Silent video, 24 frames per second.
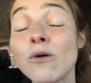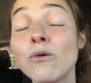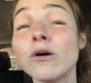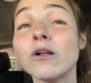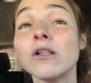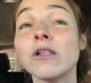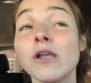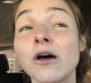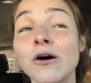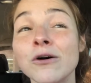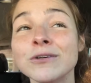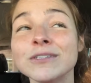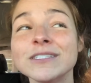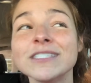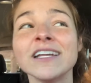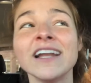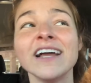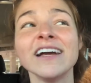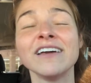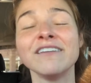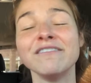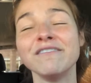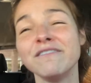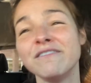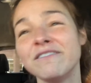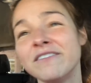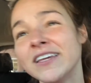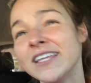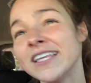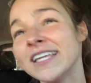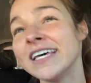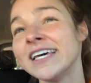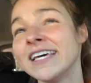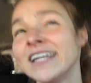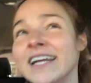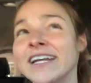close, and I can feel
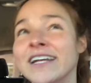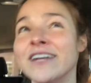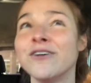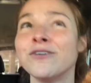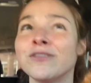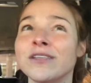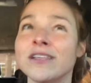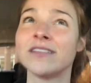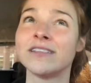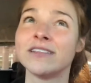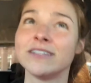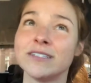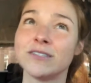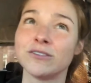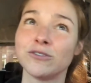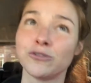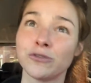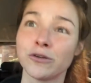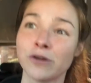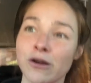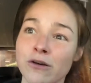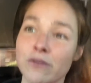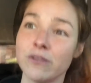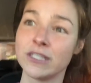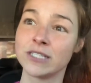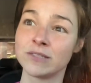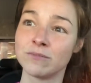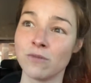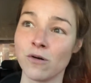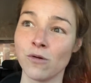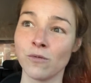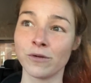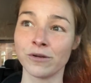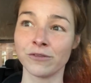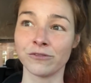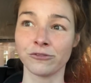it. And I know that this growth, this
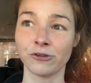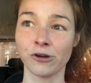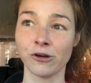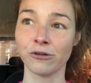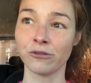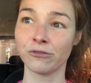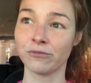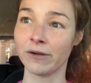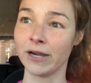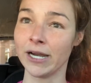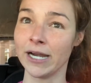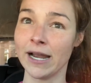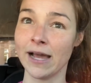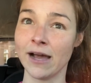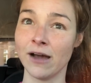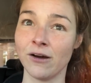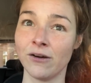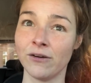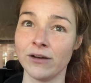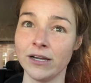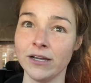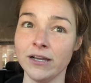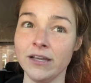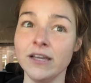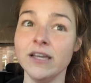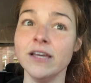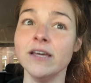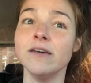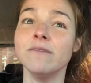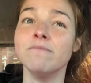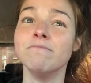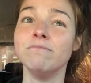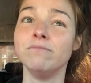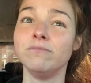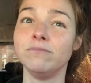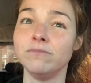moment of growth right now, it
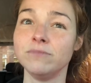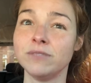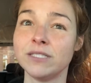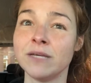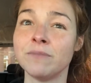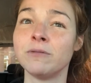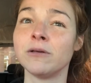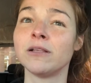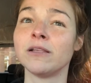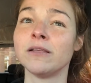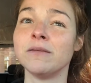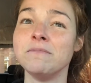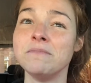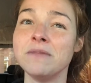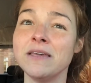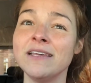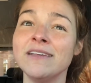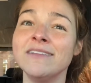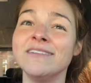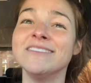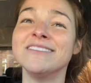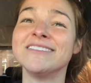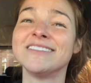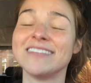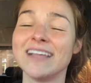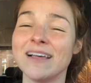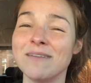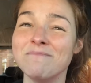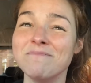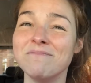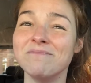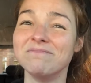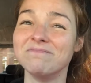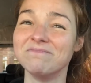typically means that